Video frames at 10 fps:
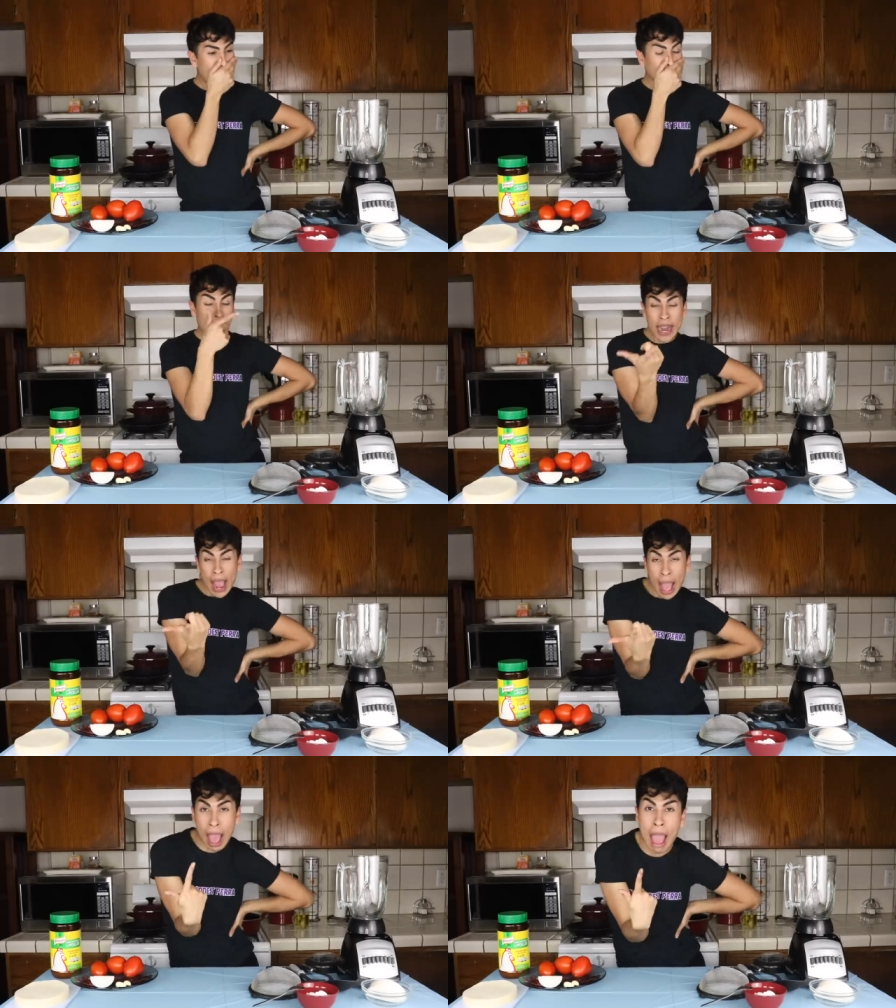why
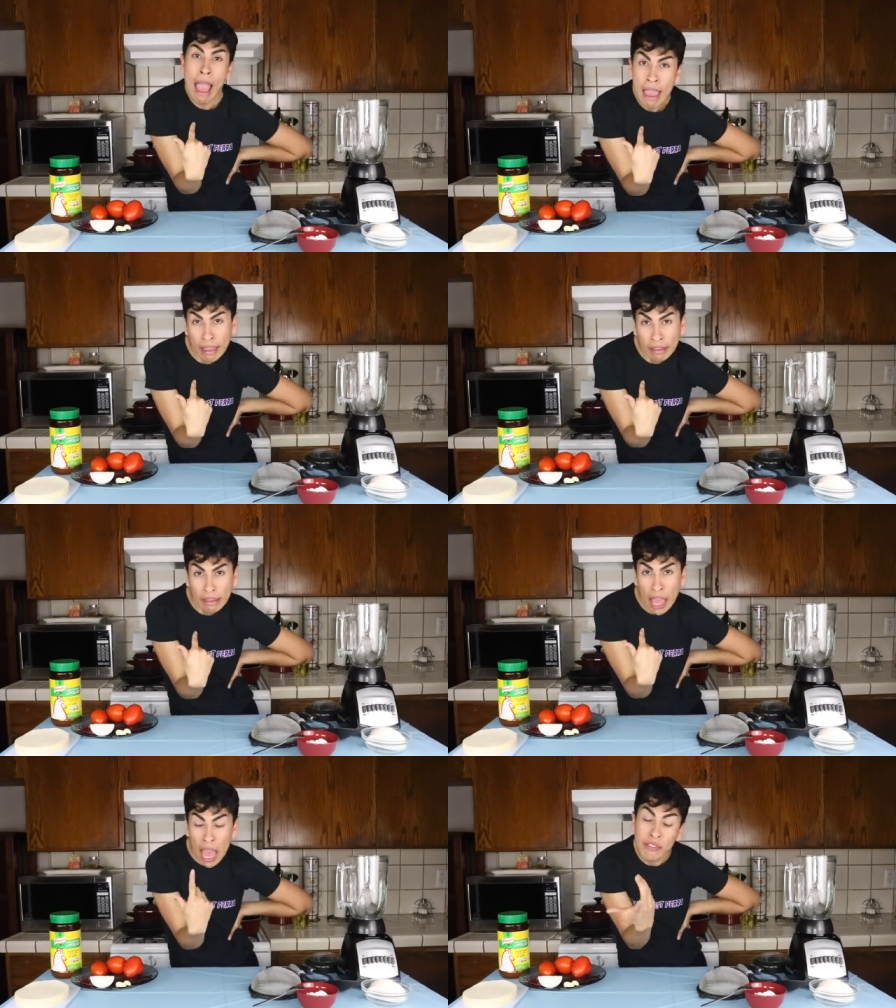didn't I
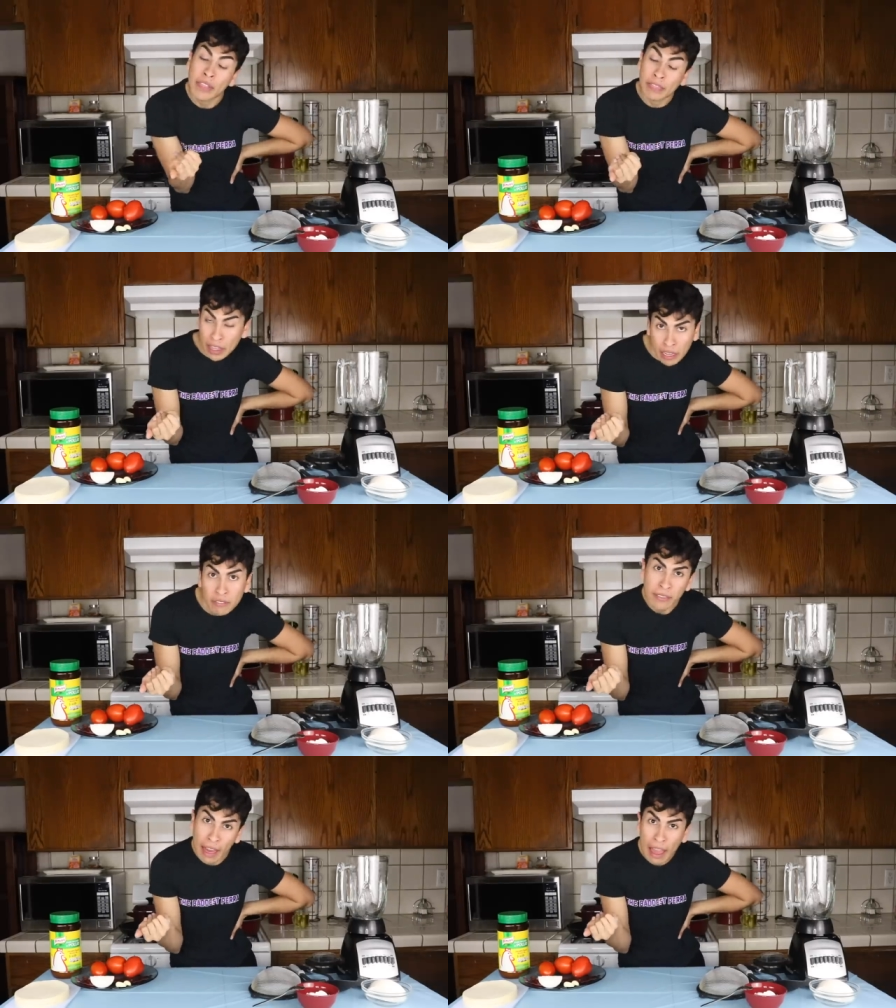ever think
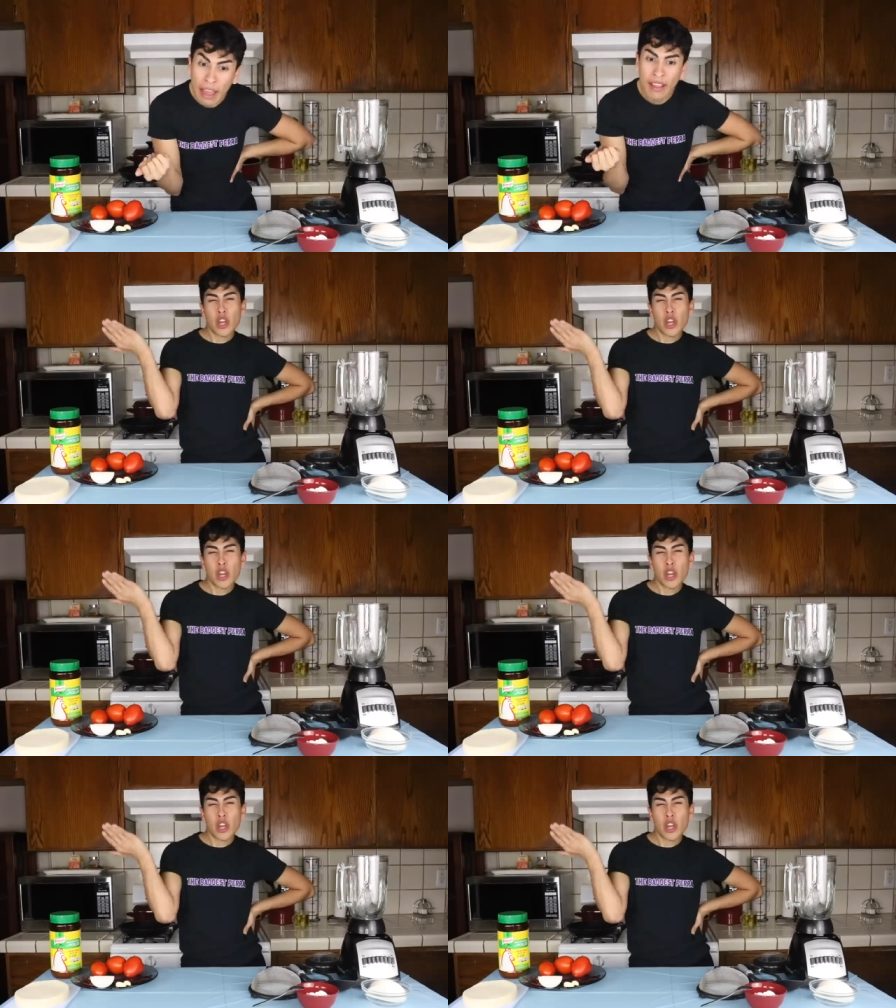of that?